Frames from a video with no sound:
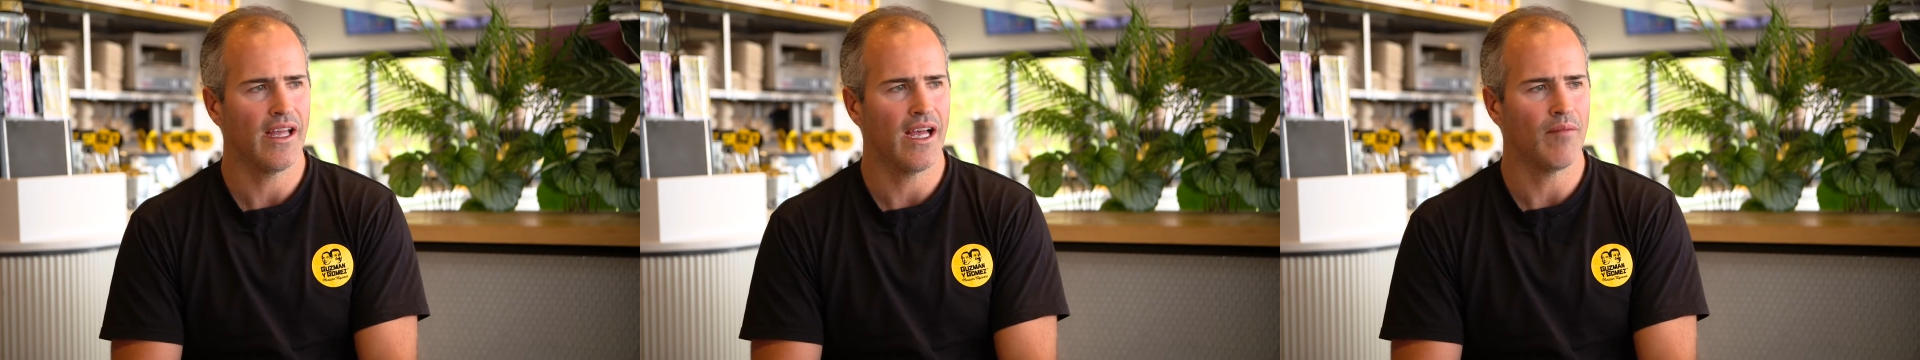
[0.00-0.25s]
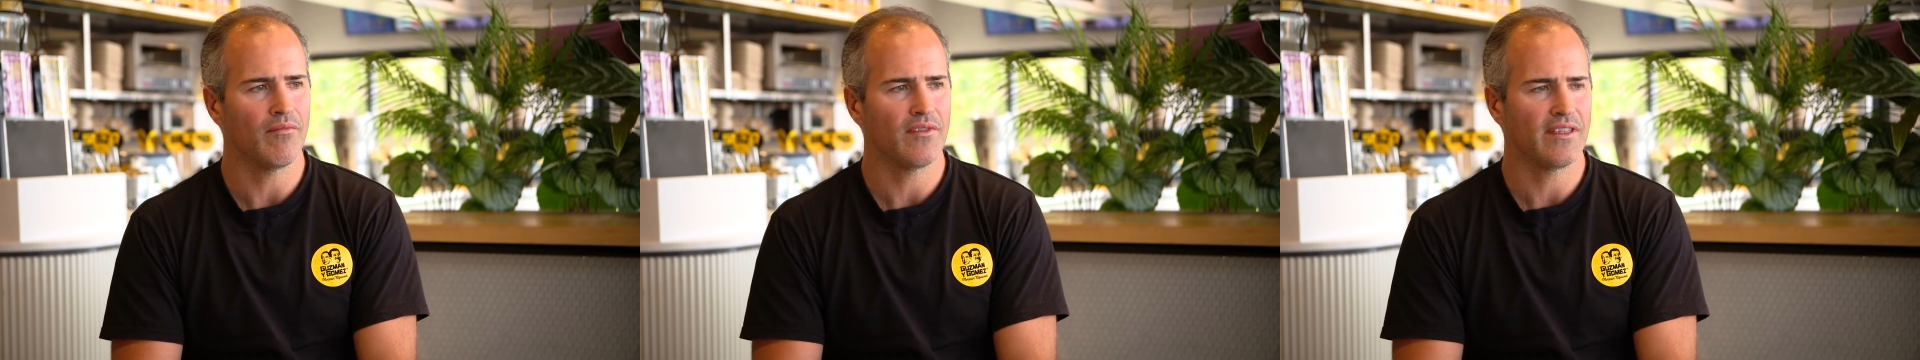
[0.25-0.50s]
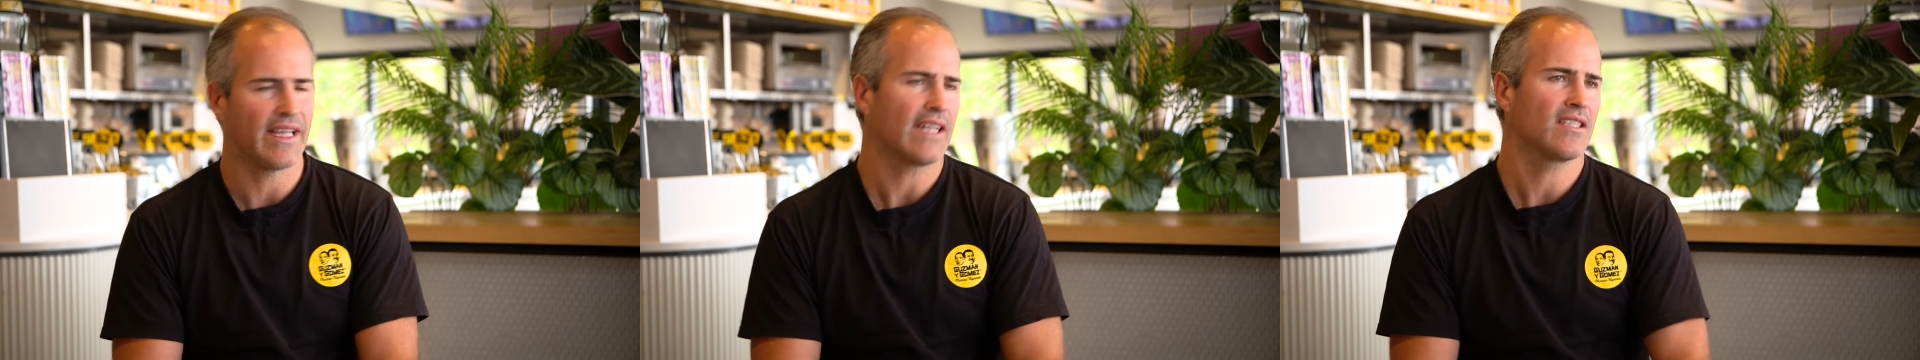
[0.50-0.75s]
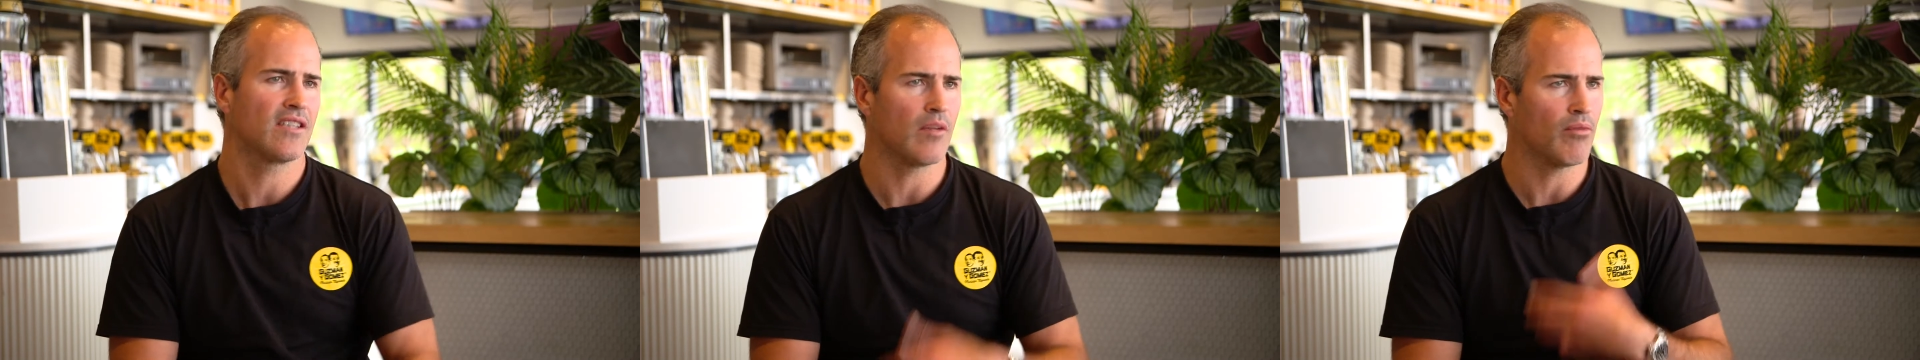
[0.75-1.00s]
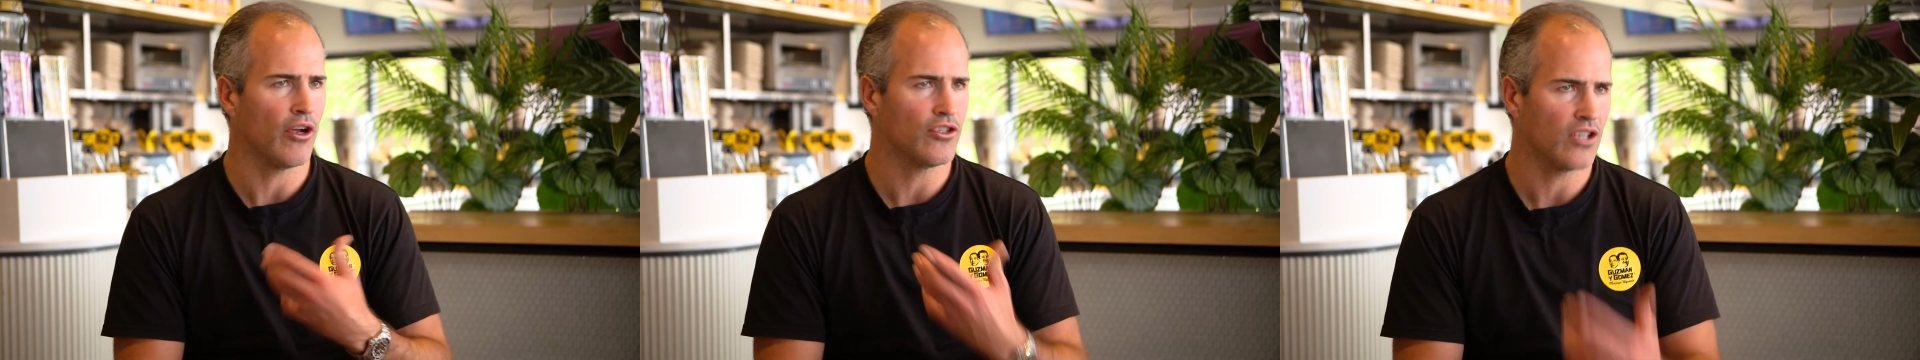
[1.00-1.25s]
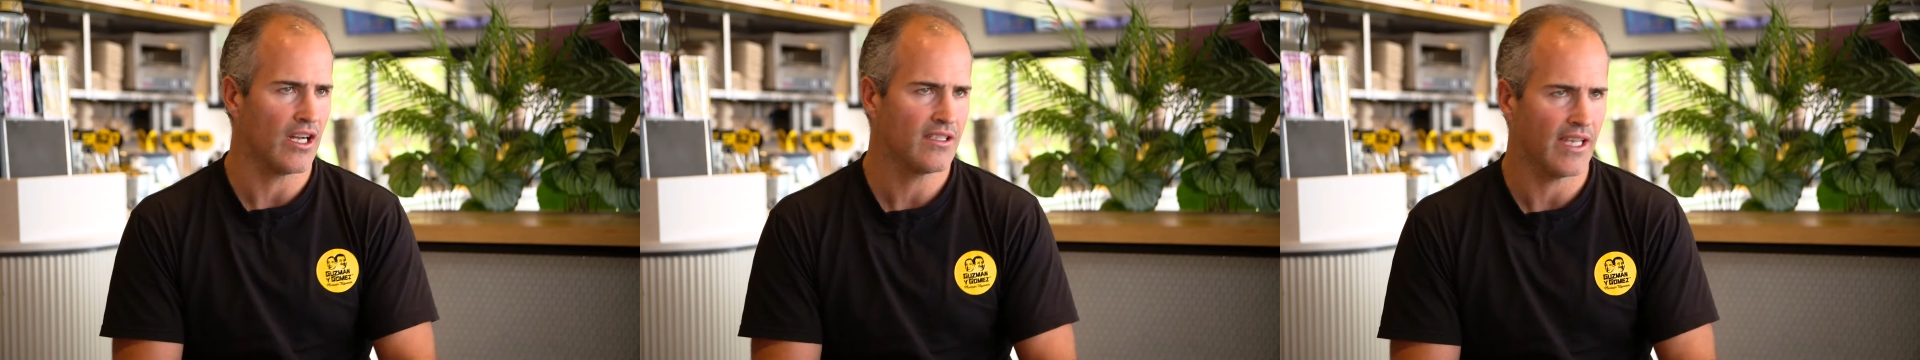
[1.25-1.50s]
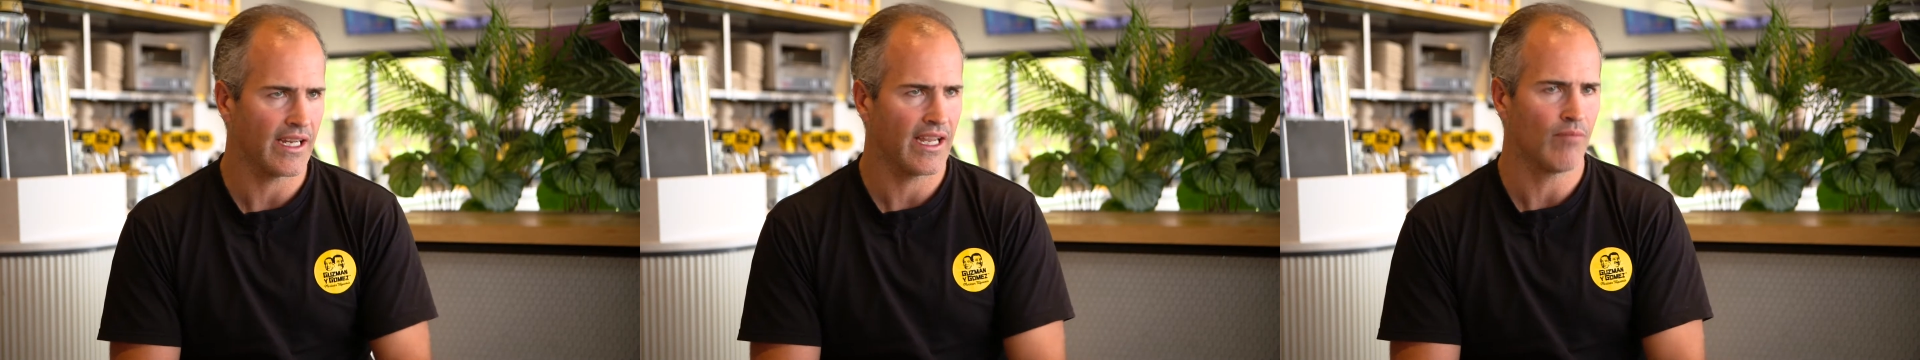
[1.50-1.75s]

um, that's the approach I take.